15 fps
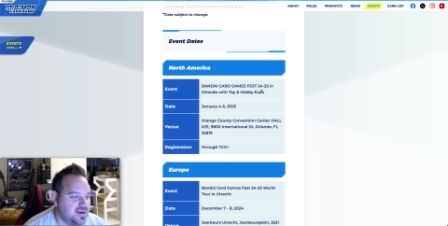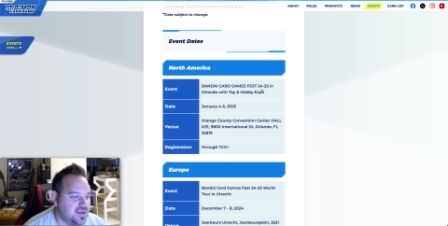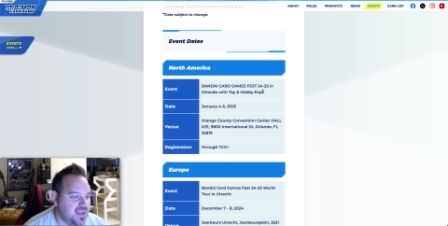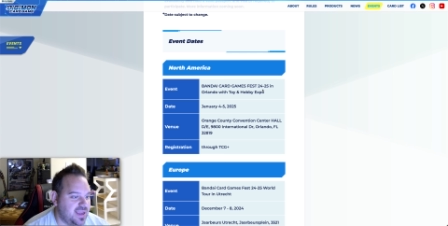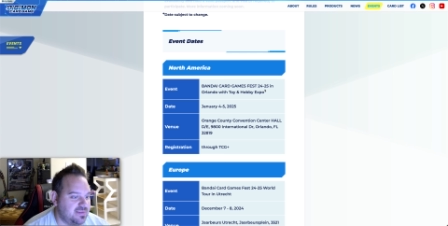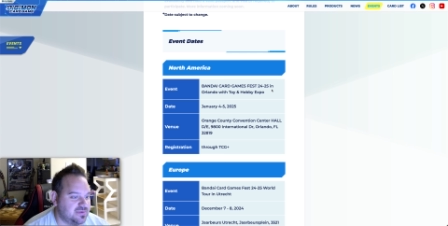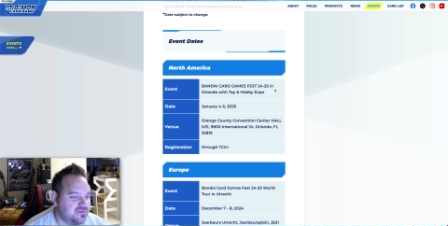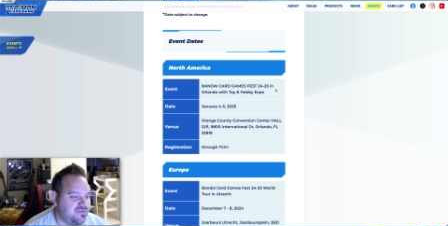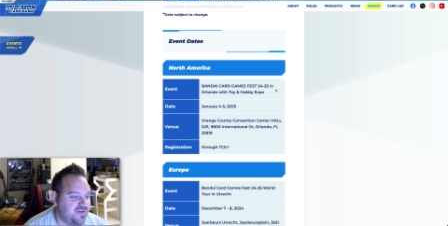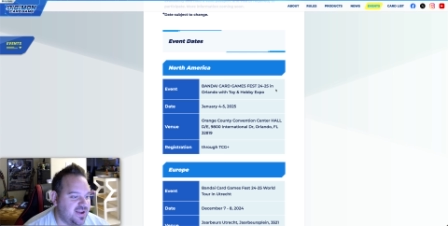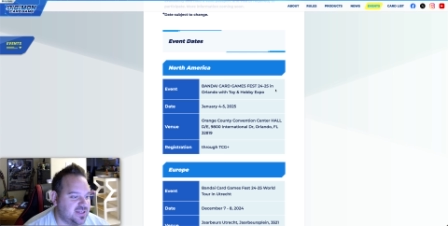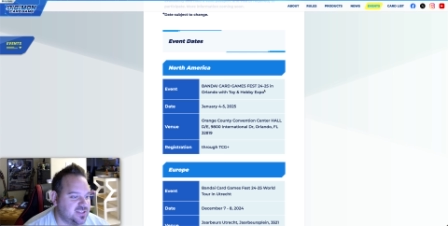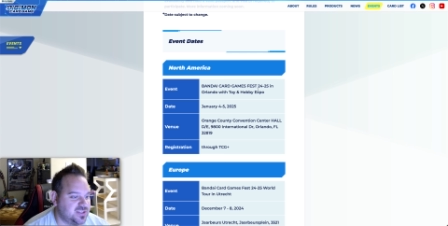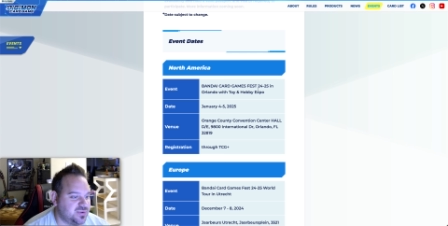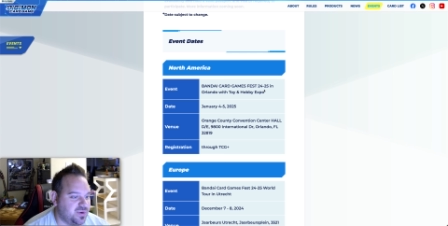Games
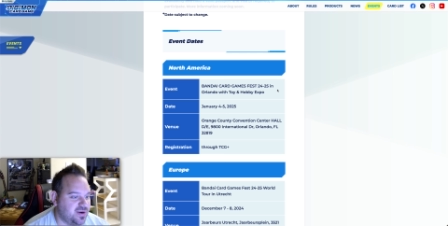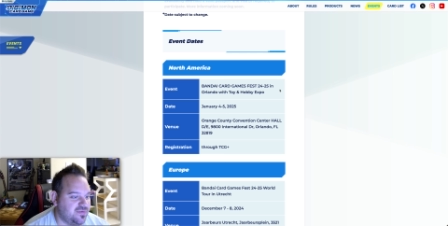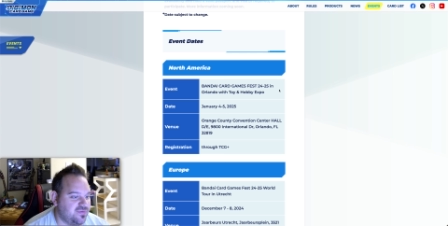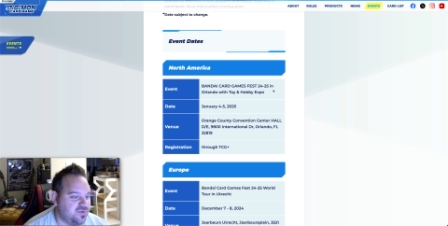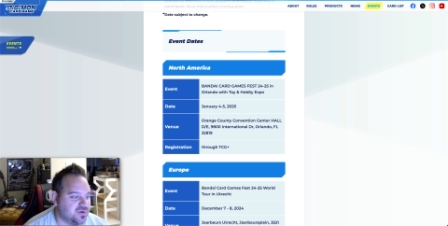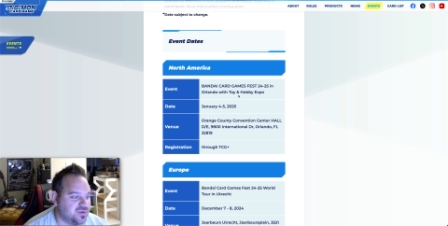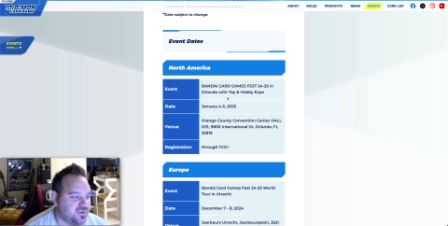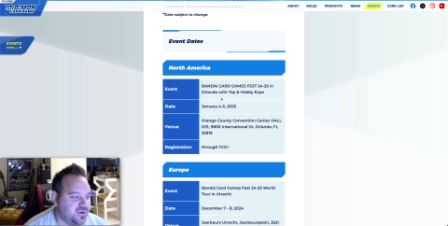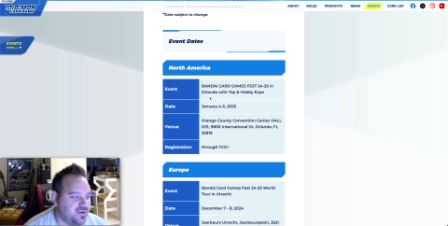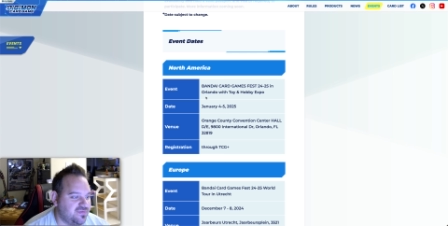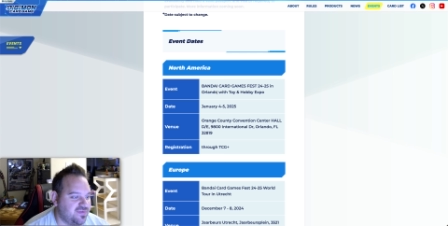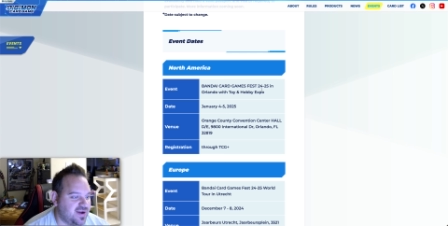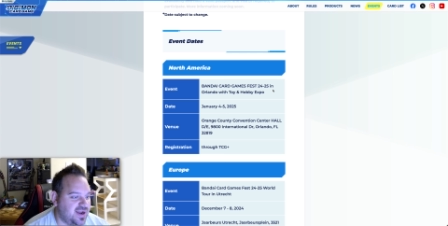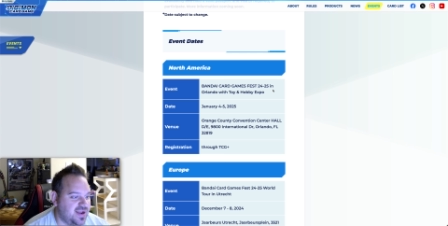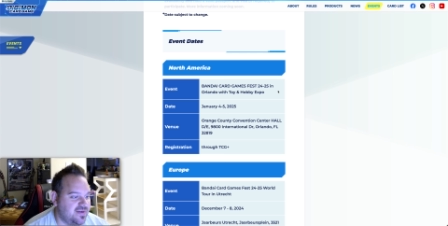Fest twenty-four
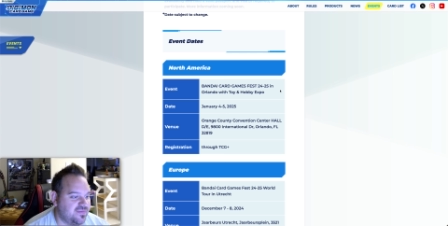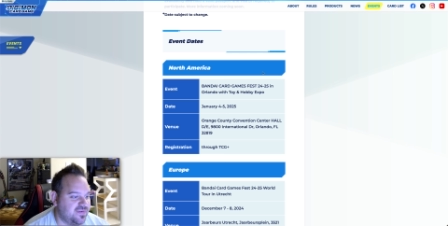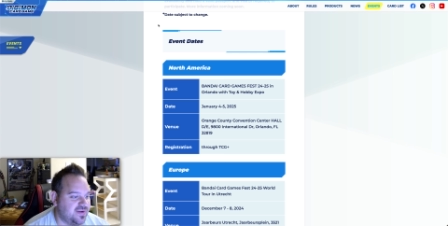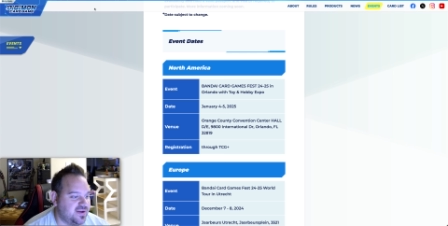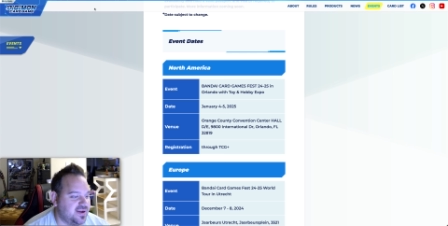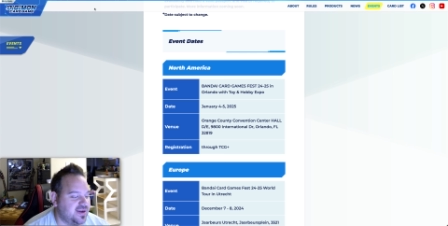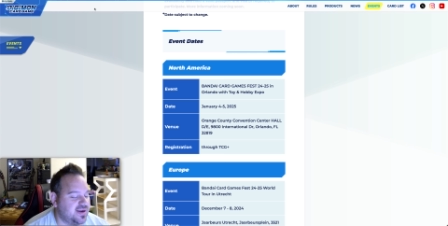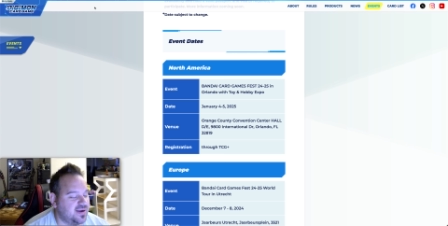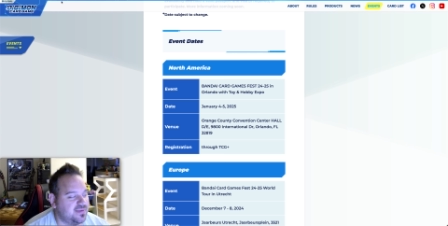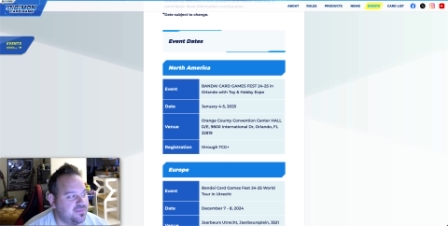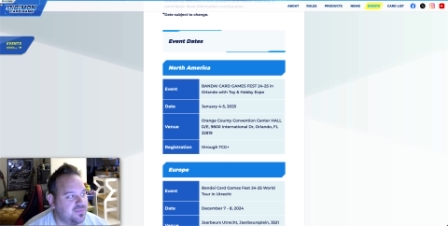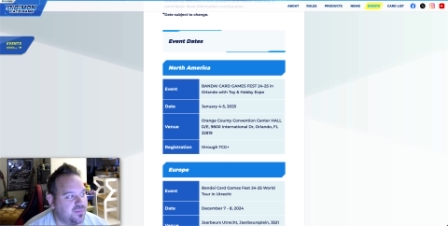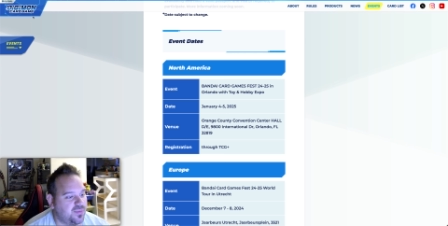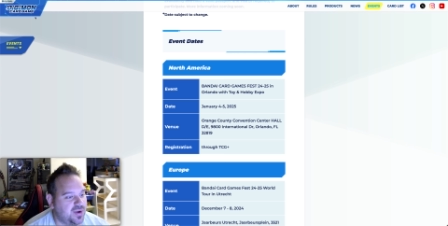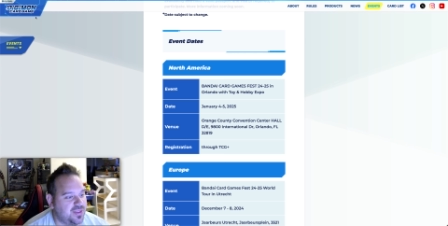twenty-five um,
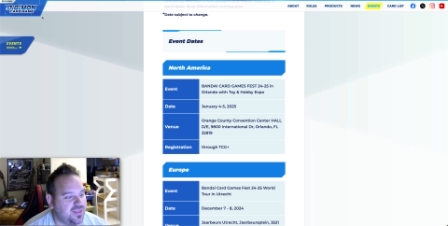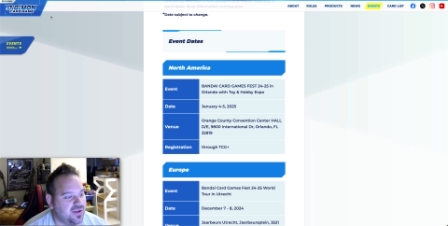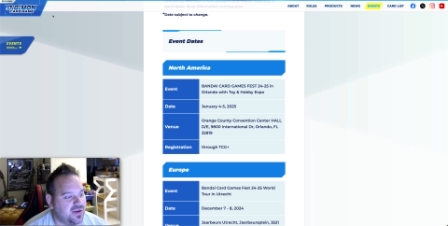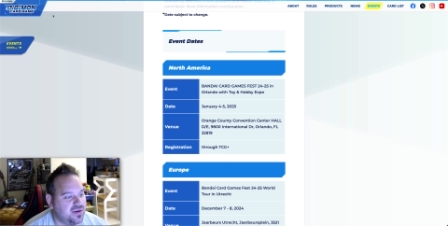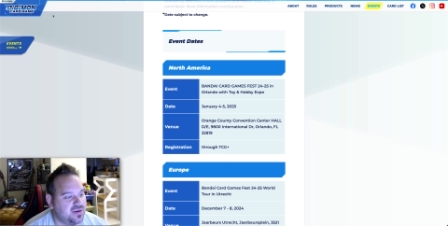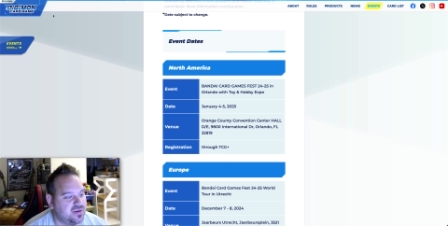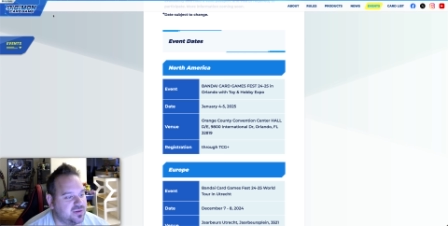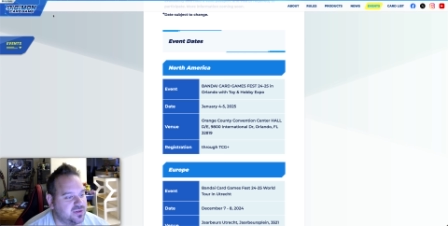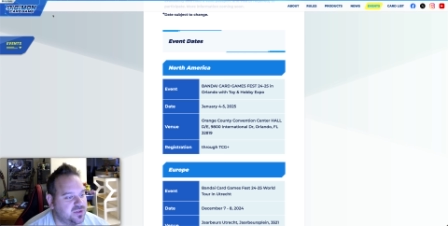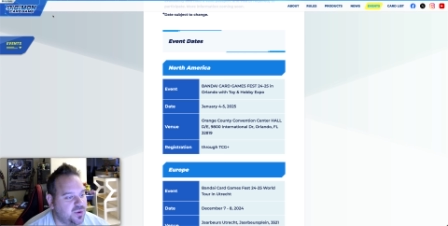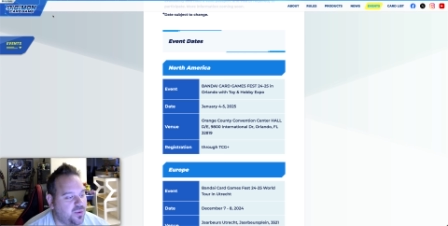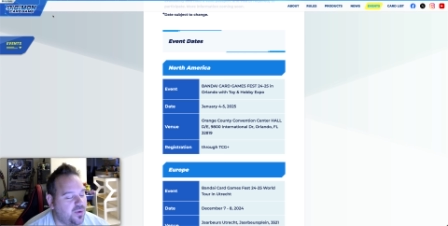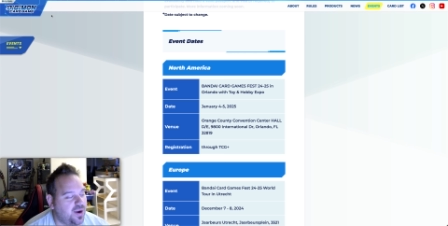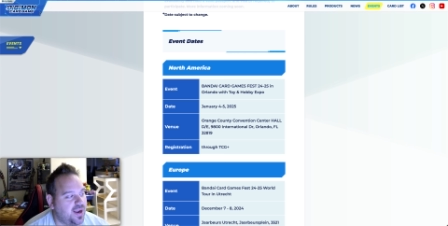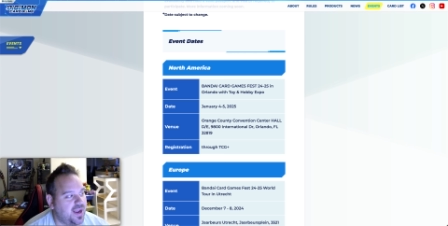with
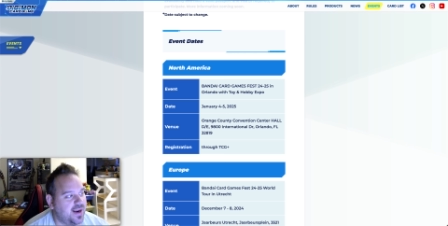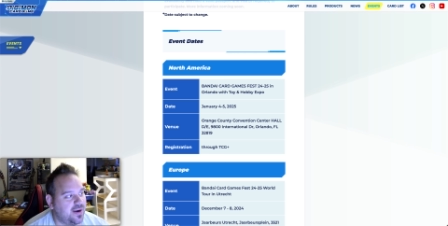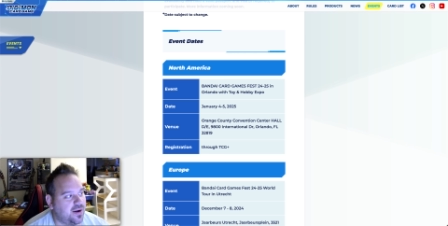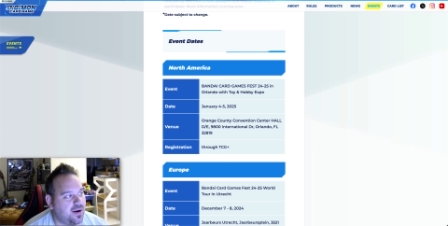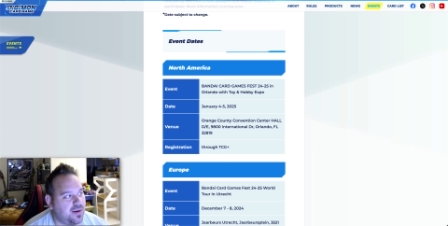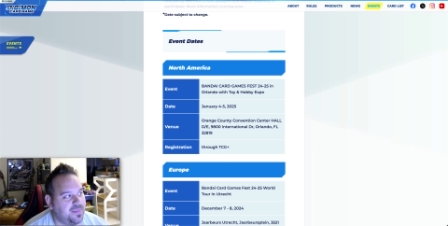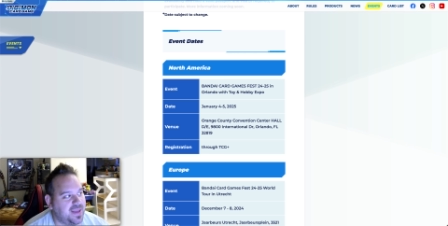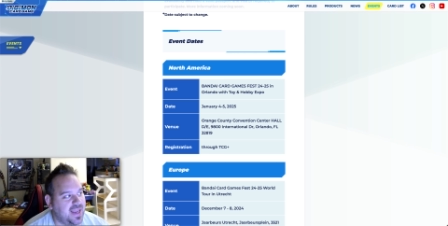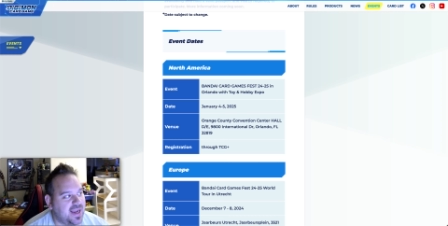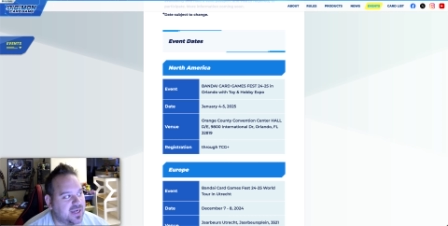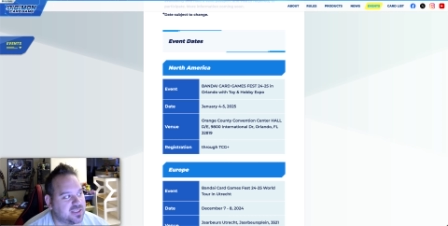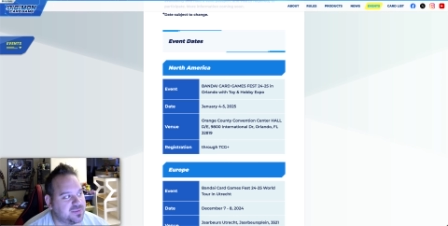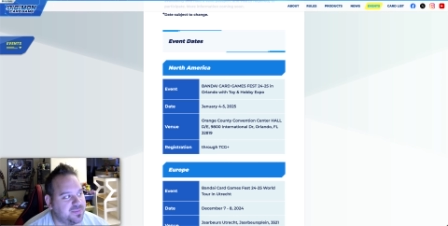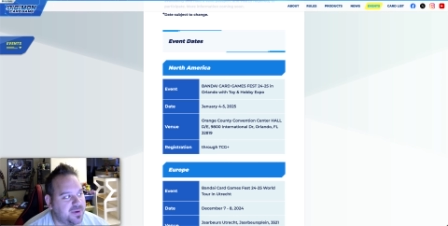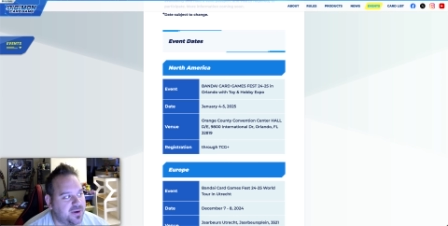Toy and Hobby
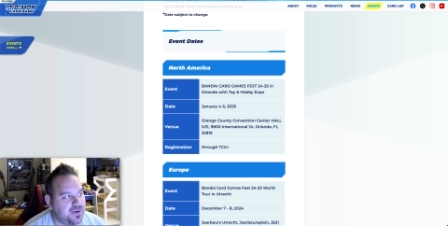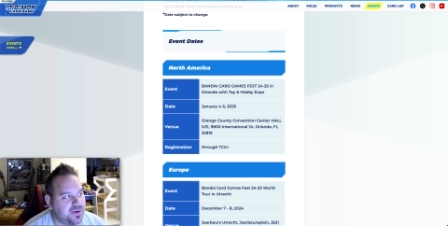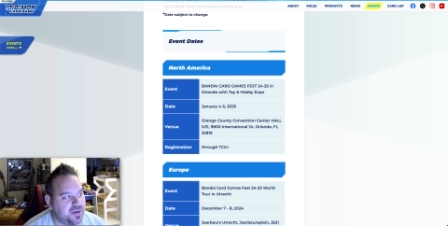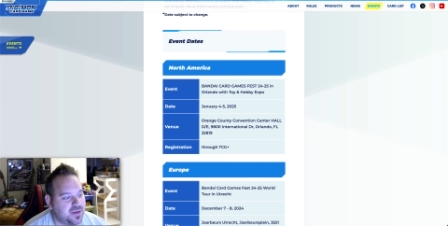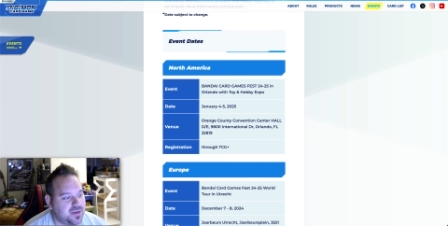Expo.